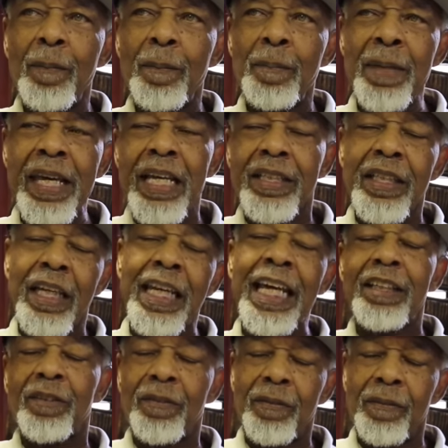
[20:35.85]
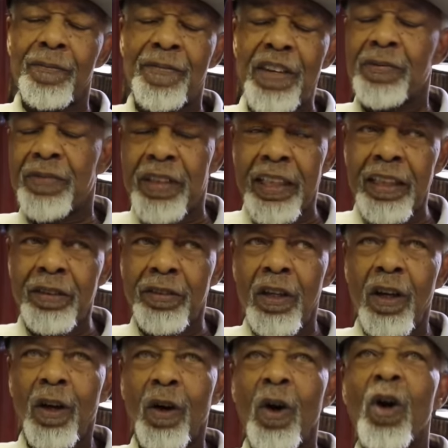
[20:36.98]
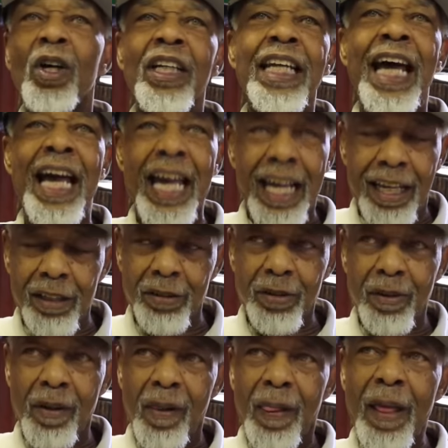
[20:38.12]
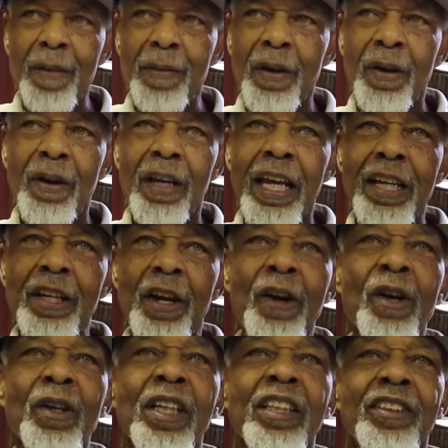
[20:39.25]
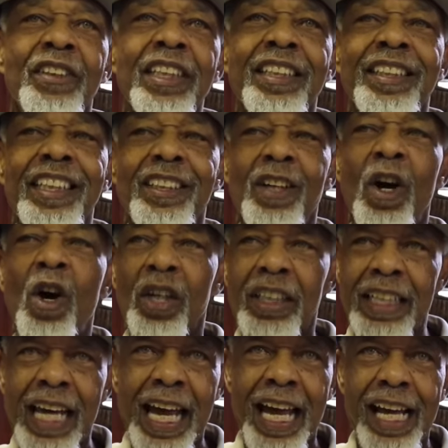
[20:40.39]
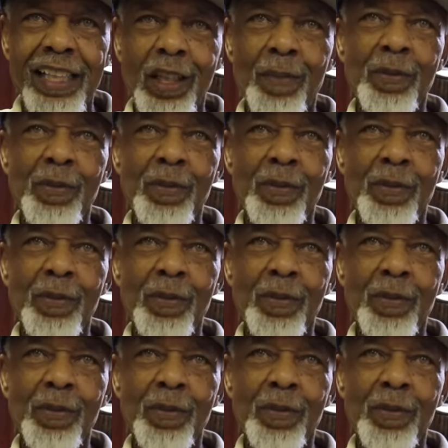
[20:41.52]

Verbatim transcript: mid to late 50s organized, in their in the early 60s organized.